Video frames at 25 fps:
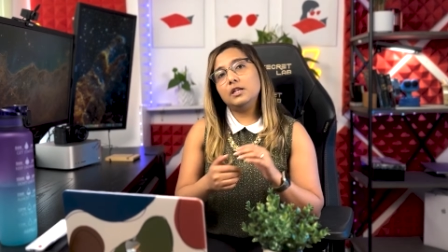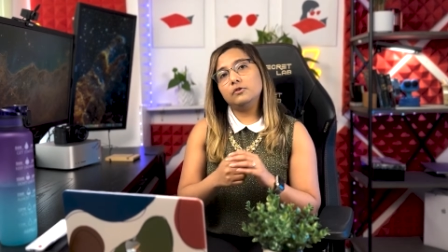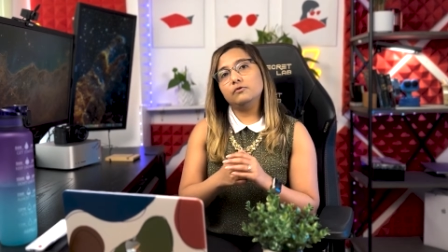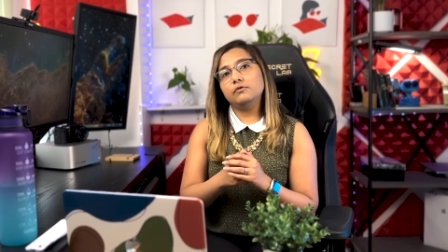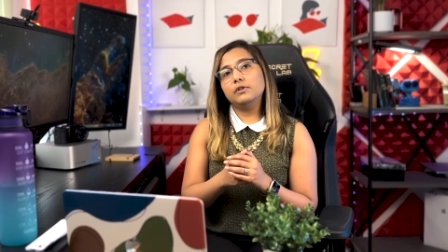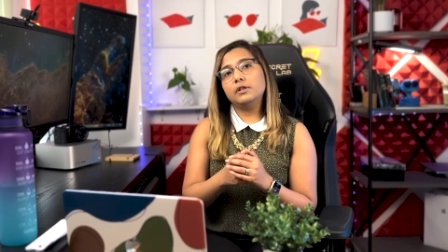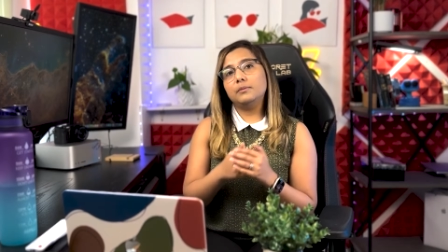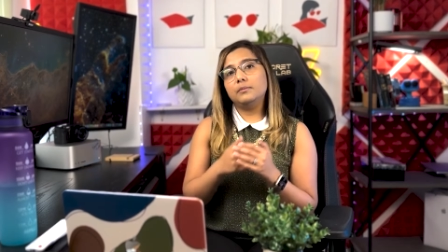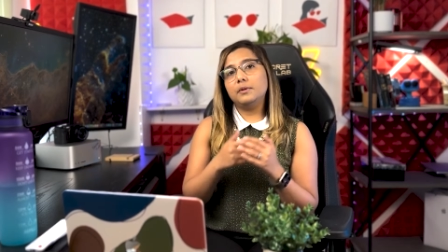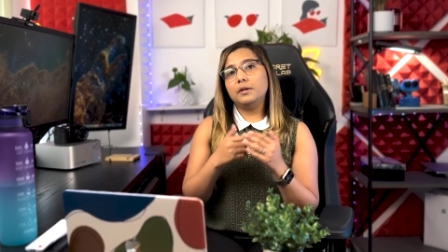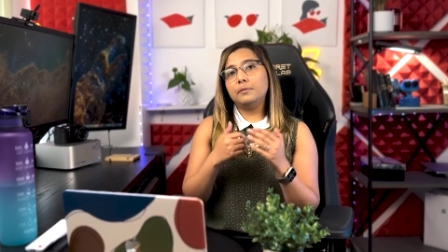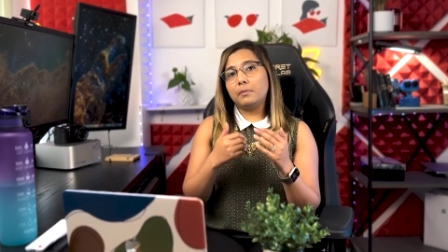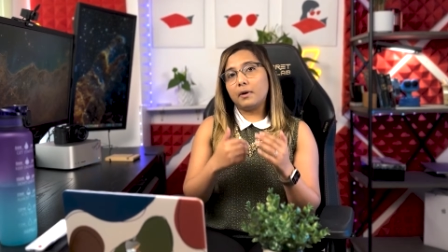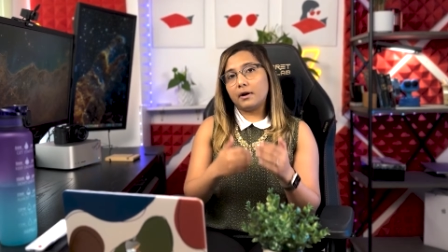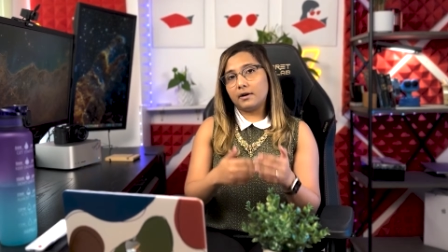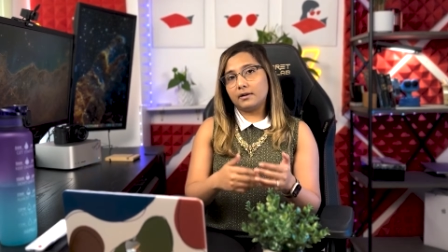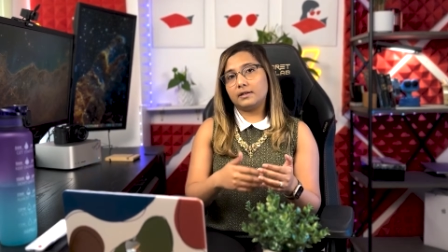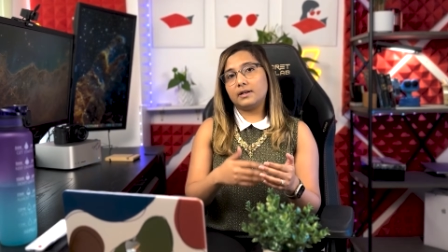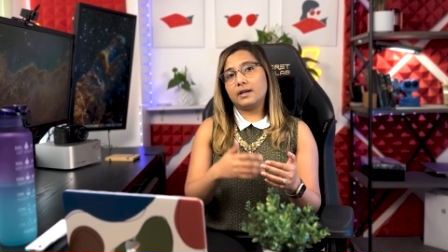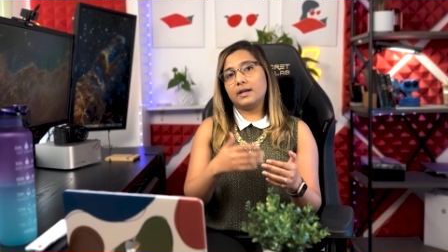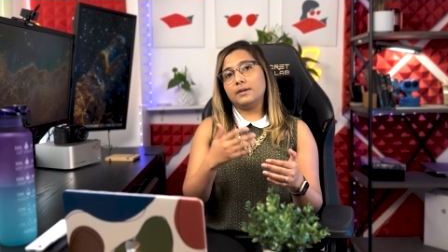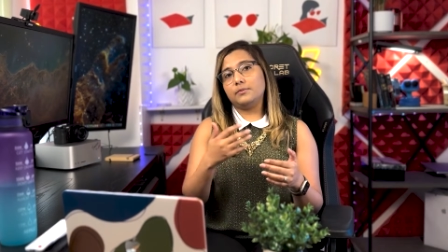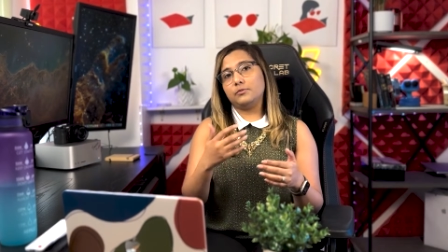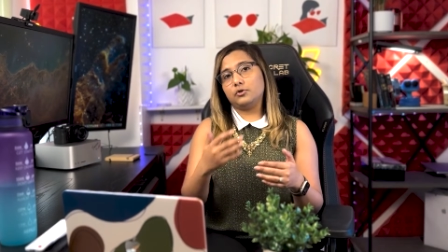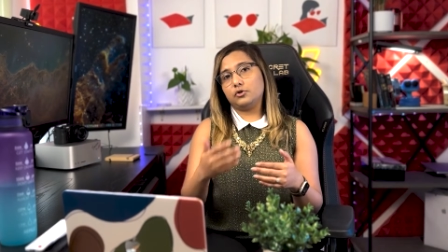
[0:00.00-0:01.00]
will be
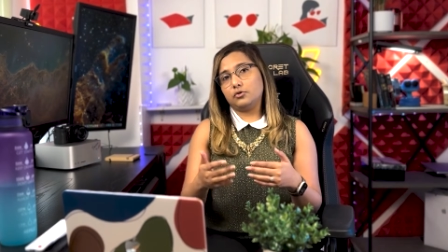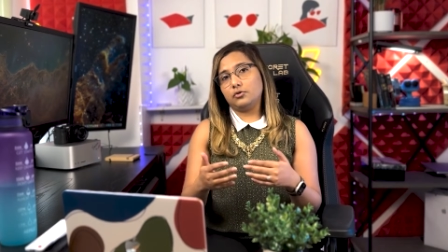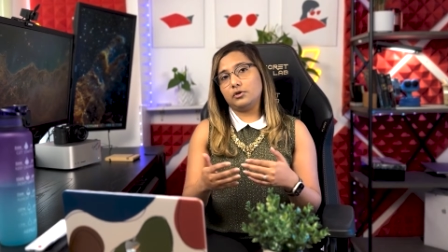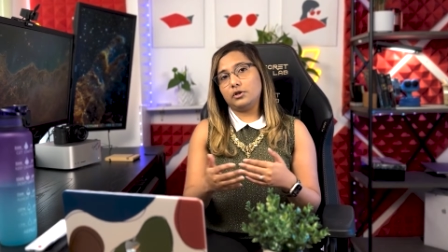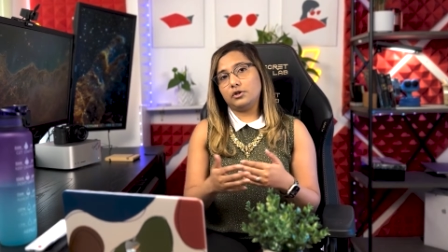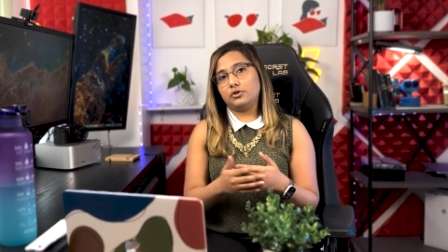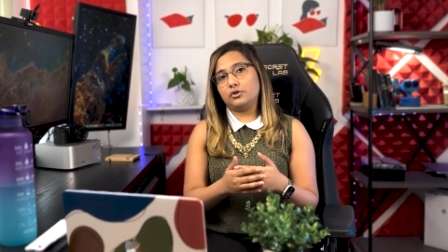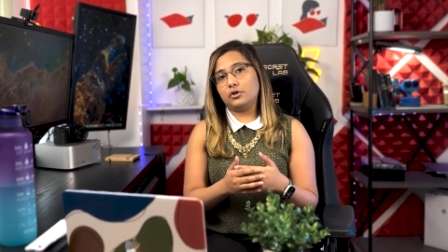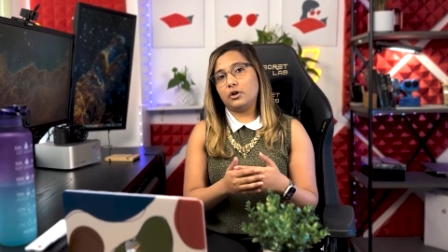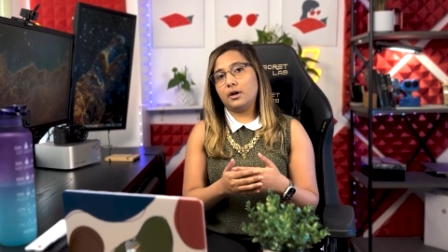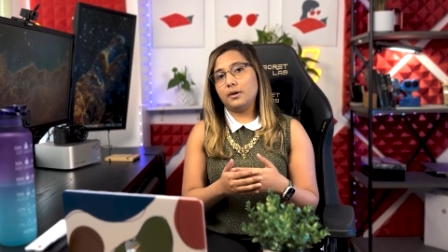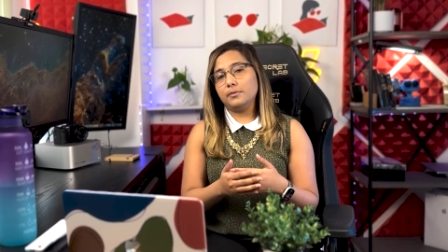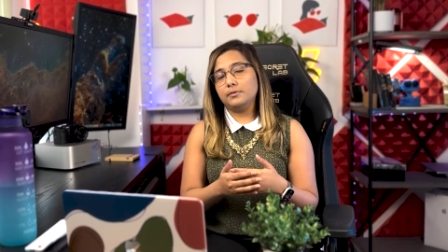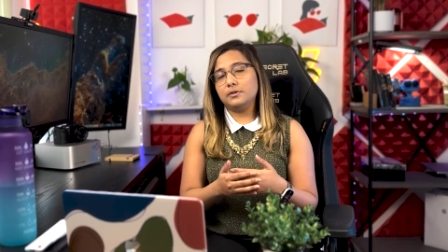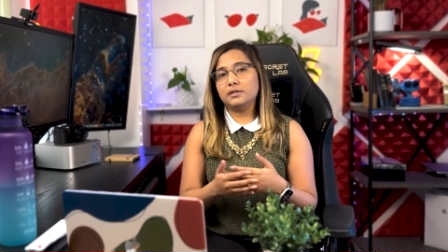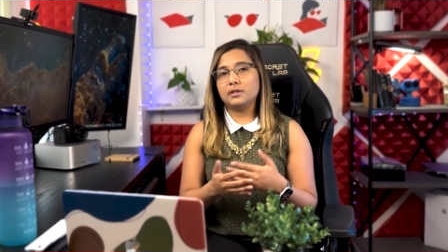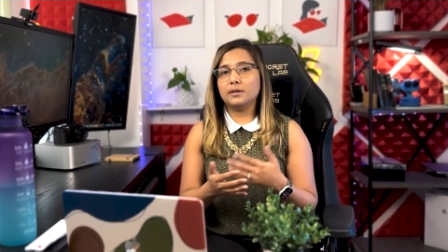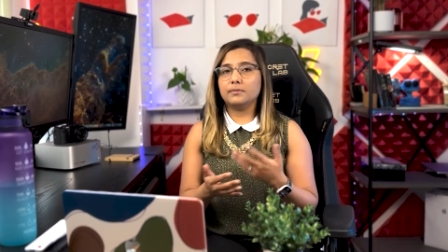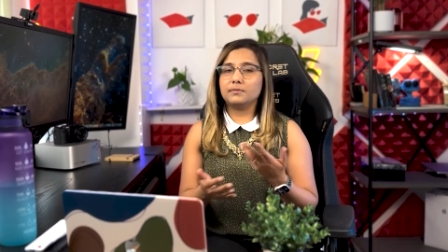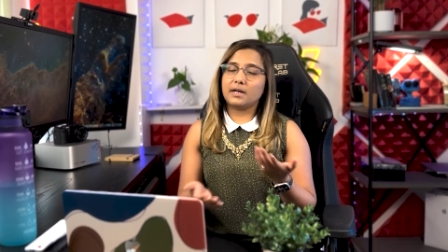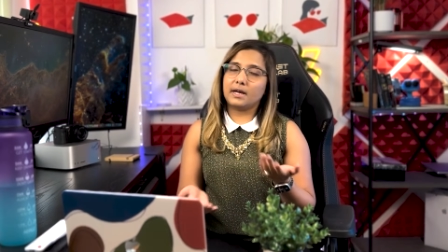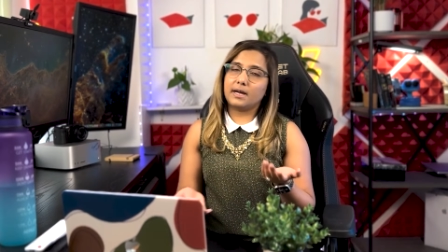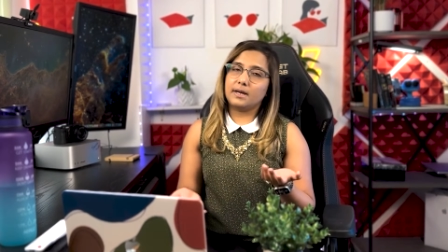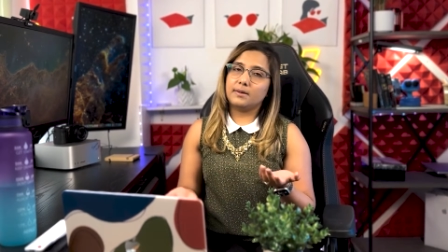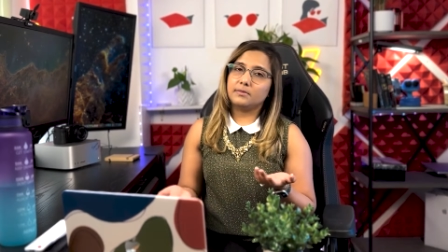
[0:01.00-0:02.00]
part-time student jobs.
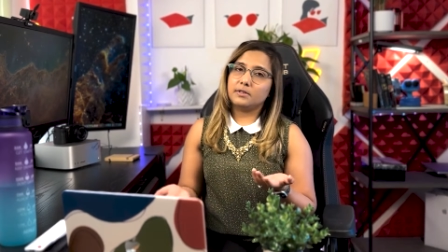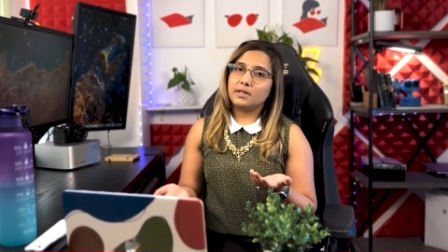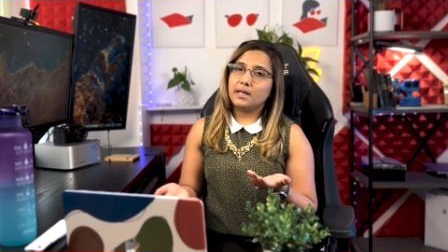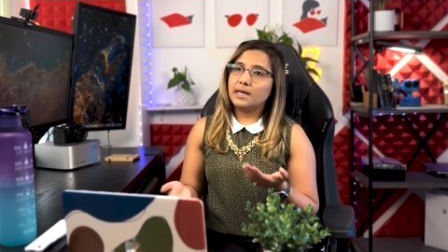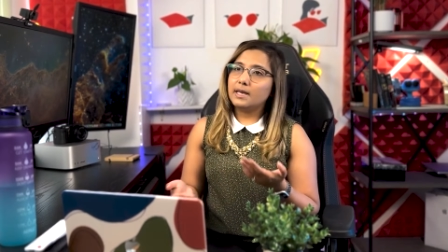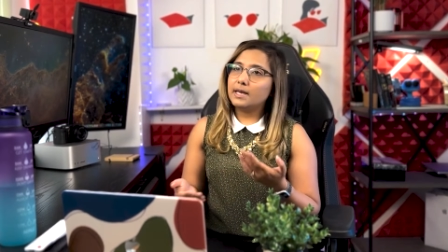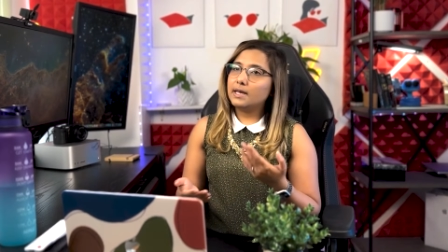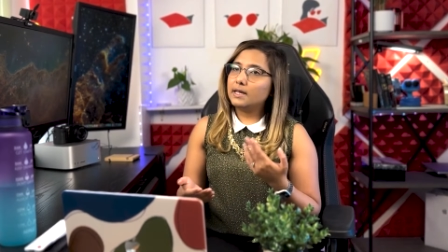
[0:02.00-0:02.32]
Sometimes